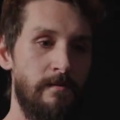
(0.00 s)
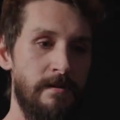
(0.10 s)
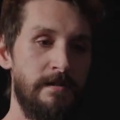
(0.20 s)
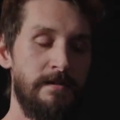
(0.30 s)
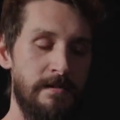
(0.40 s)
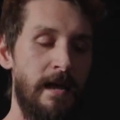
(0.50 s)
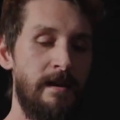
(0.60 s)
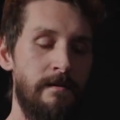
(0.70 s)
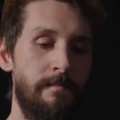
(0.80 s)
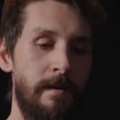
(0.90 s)

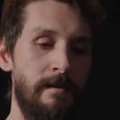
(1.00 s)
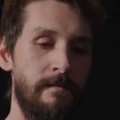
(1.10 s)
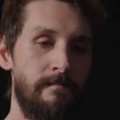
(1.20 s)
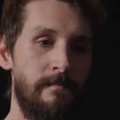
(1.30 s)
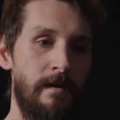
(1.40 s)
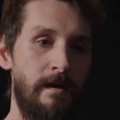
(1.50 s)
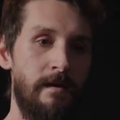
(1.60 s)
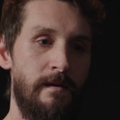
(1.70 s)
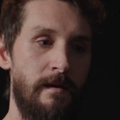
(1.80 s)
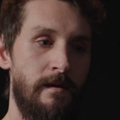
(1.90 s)
sustained me
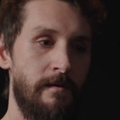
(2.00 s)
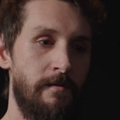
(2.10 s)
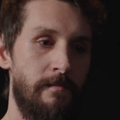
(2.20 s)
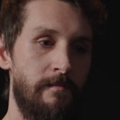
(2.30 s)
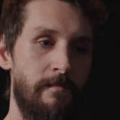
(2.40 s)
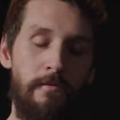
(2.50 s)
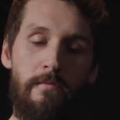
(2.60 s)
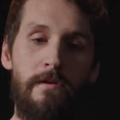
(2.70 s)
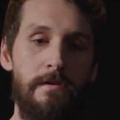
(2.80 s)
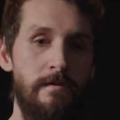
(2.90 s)
through
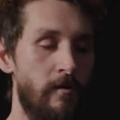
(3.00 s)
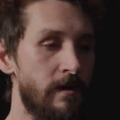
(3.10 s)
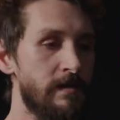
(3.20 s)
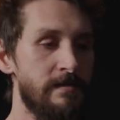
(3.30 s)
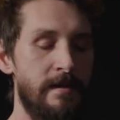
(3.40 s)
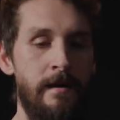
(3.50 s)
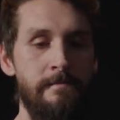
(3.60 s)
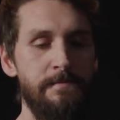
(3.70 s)
the darkest times,